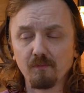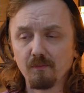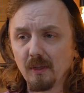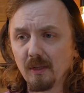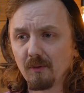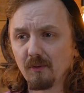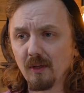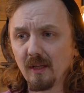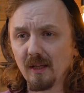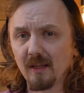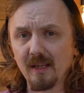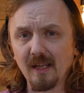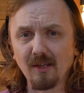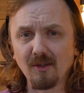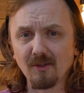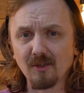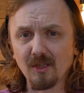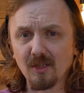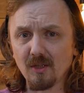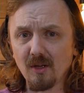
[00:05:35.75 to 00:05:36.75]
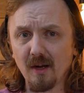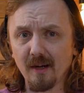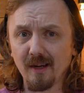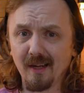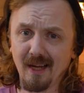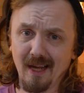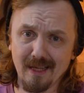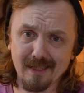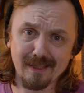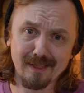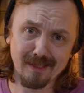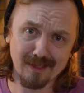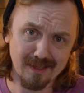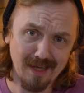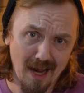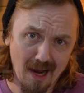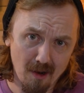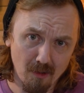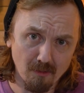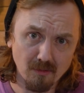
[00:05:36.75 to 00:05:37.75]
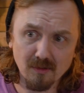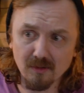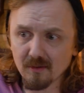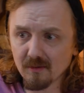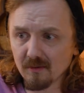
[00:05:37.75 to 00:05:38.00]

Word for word: But really, then you're just talking, it's a stout,